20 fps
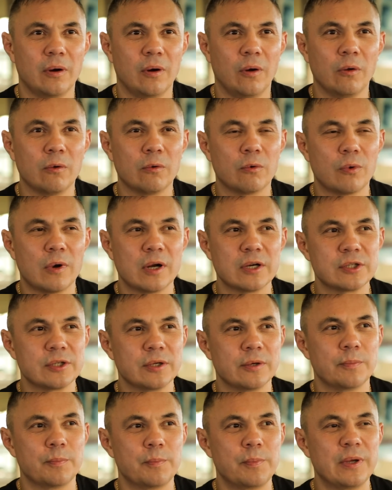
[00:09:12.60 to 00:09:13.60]
All
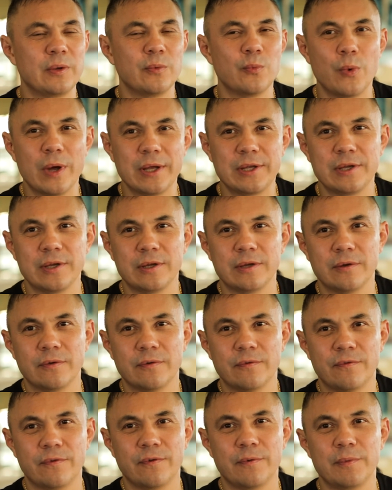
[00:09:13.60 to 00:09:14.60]
Russia been waiting
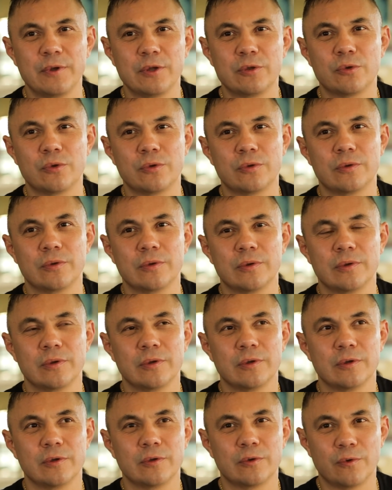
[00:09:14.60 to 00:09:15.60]
for me
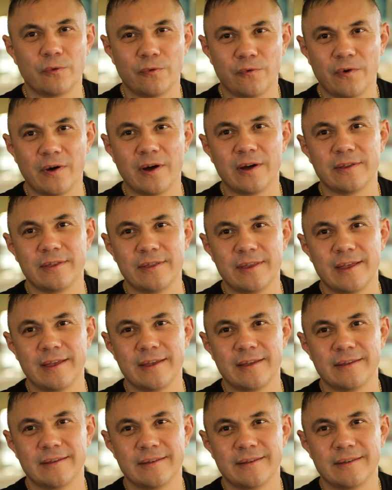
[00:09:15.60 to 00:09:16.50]
to fight there.